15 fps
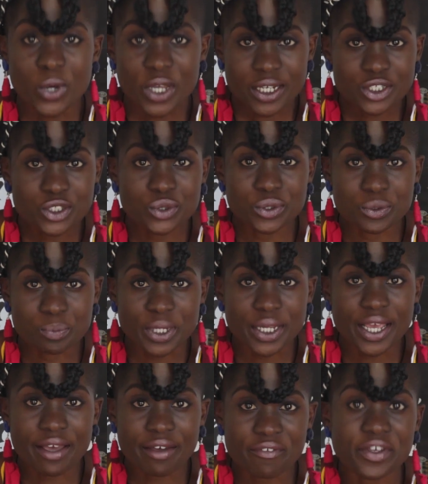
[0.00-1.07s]
we should
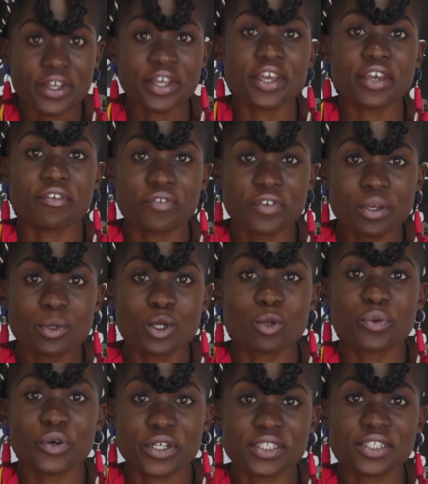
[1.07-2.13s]
be having a
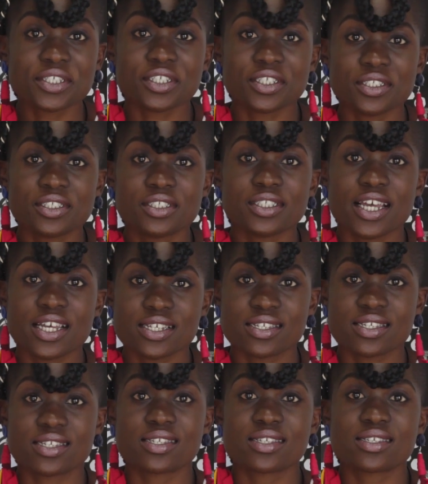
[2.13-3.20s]
female president
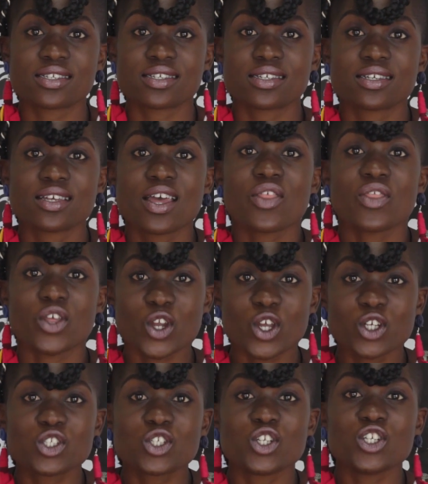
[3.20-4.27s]
as the
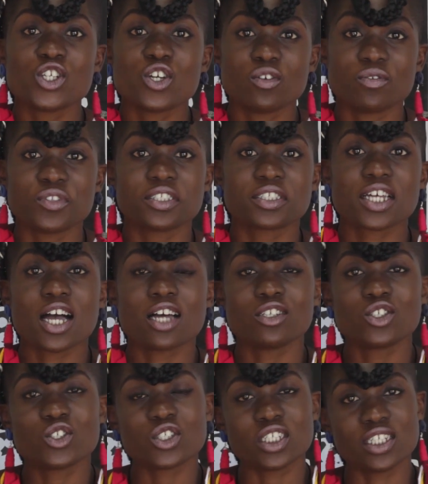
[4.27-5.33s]
next leader of this
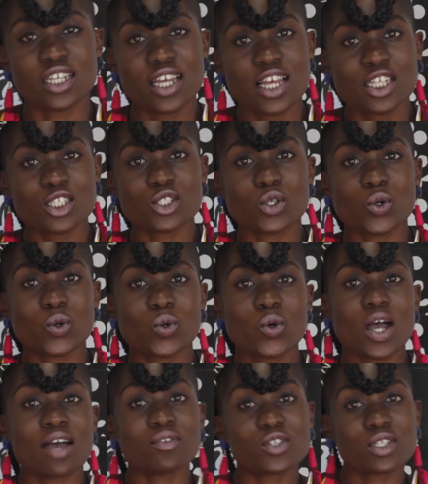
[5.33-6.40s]
country.
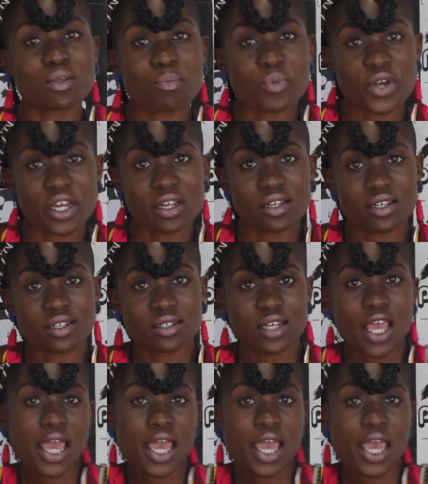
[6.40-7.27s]
So after the break.